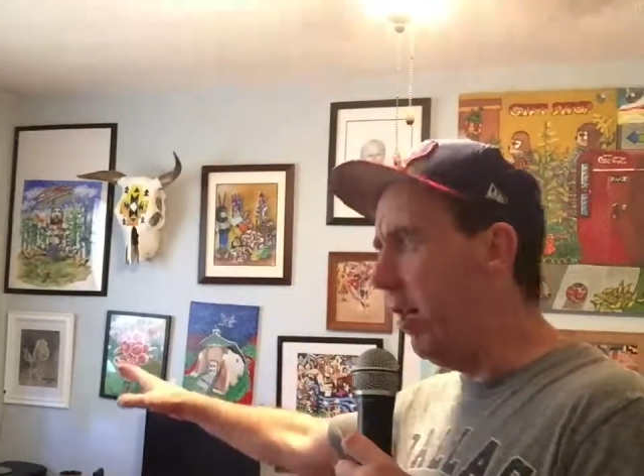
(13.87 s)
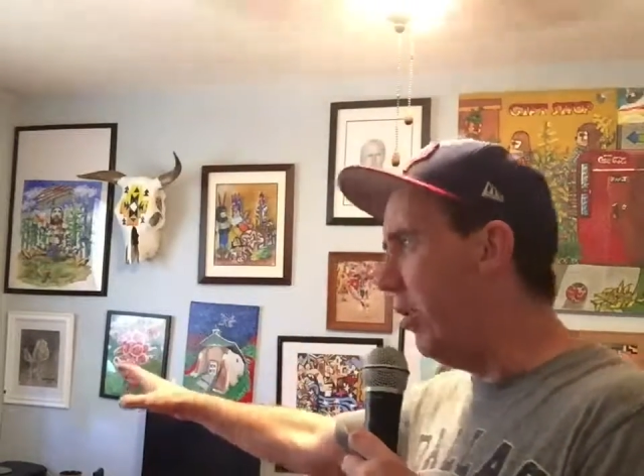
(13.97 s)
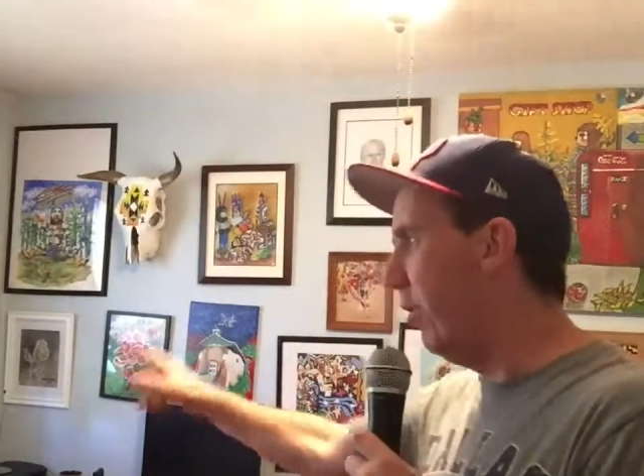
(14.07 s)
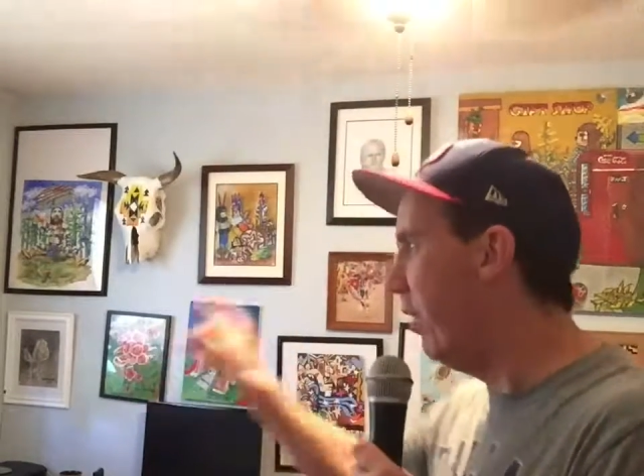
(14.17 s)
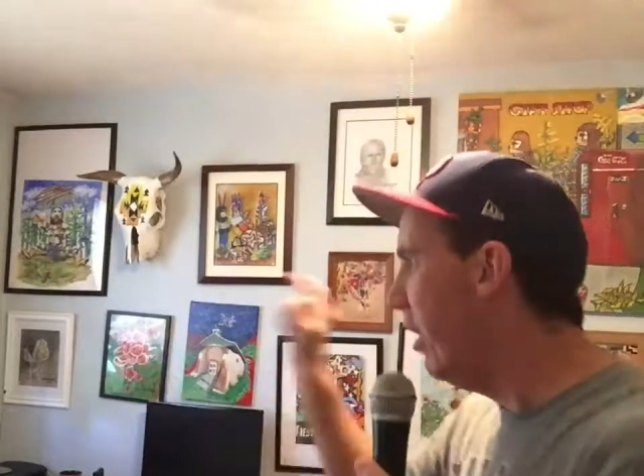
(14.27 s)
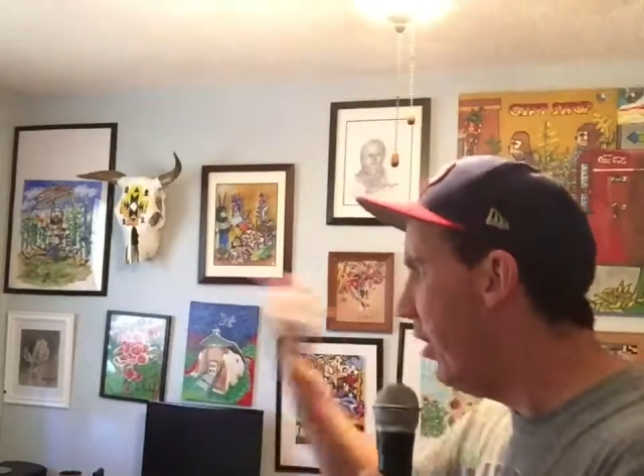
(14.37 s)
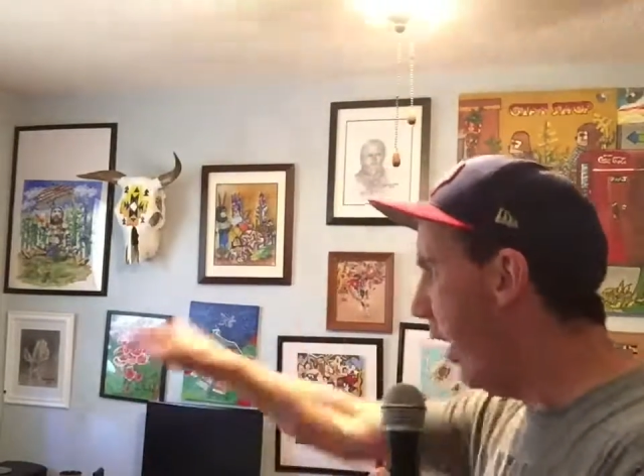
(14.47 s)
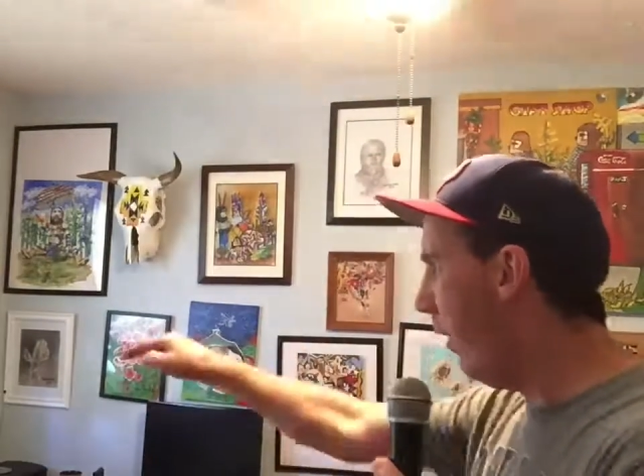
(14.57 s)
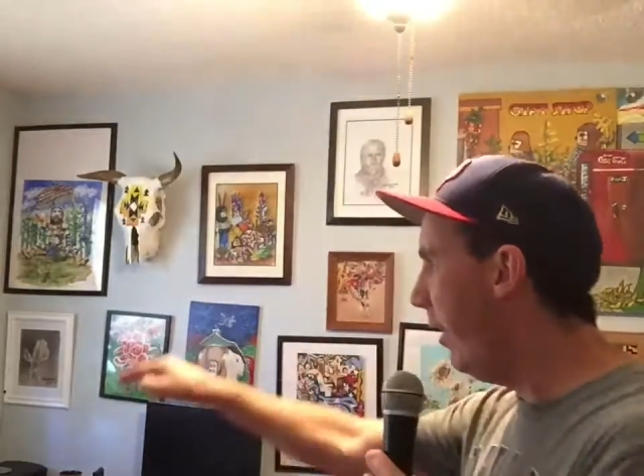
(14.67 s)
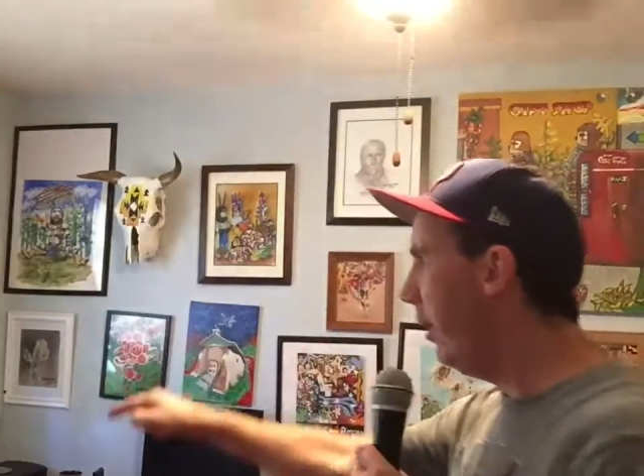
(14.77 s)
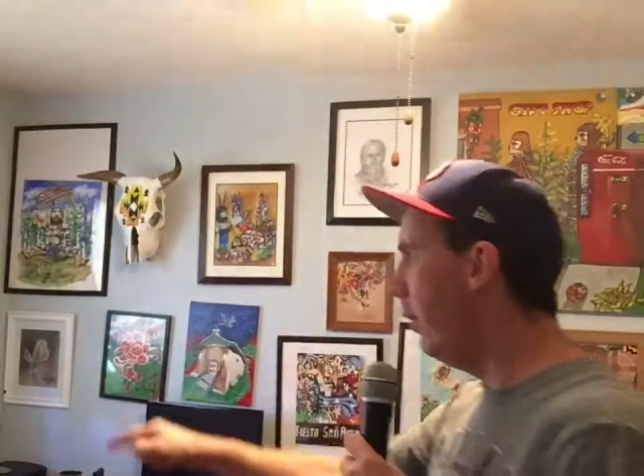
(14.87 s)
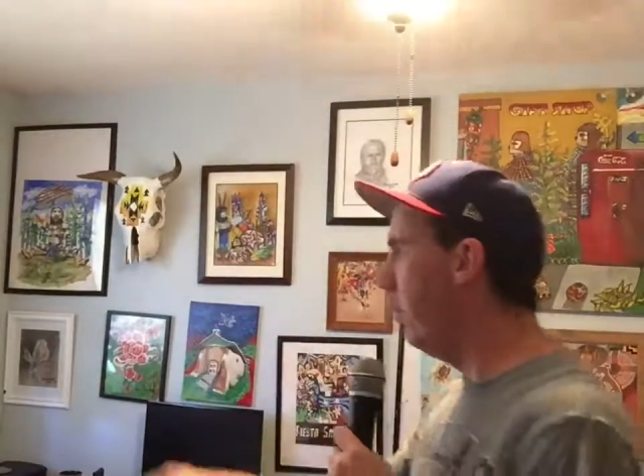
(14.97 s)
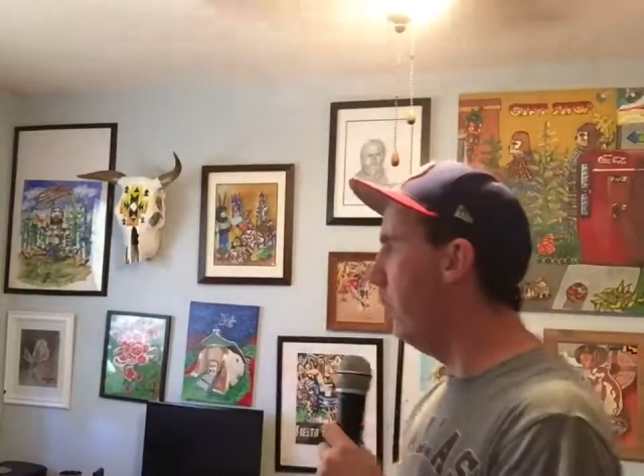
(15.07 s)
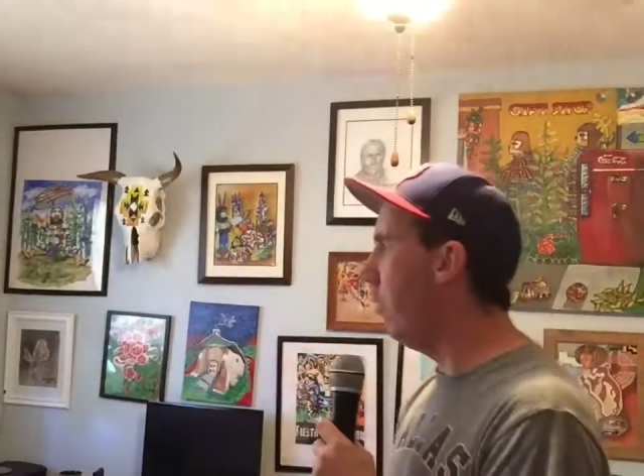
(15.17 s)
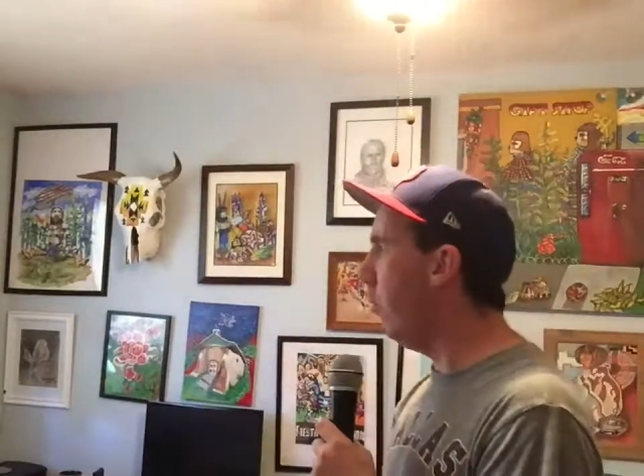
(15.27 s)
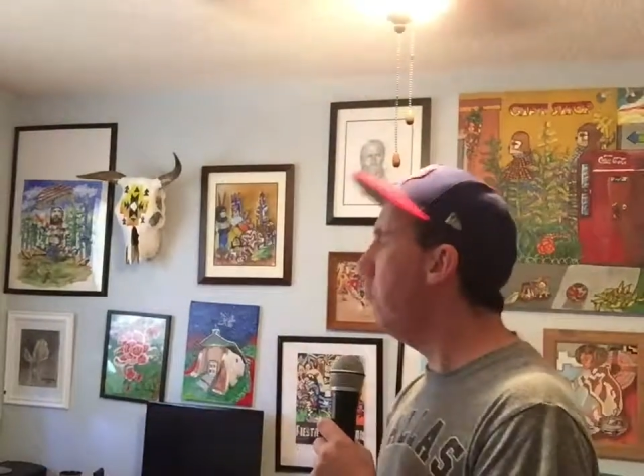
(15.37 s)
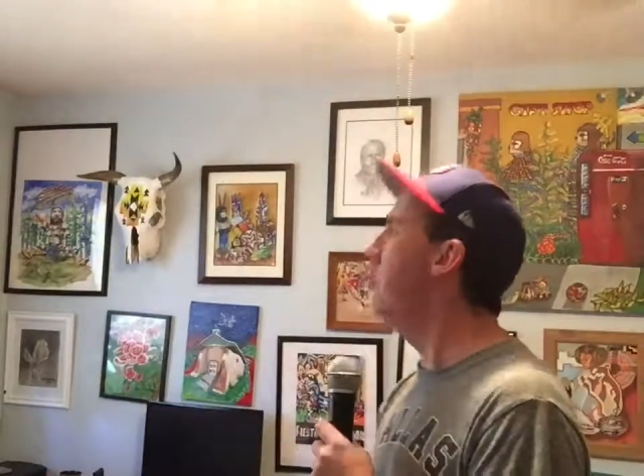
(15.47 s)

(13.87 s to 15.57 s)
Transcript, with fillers: Rangers, Jolly, Do,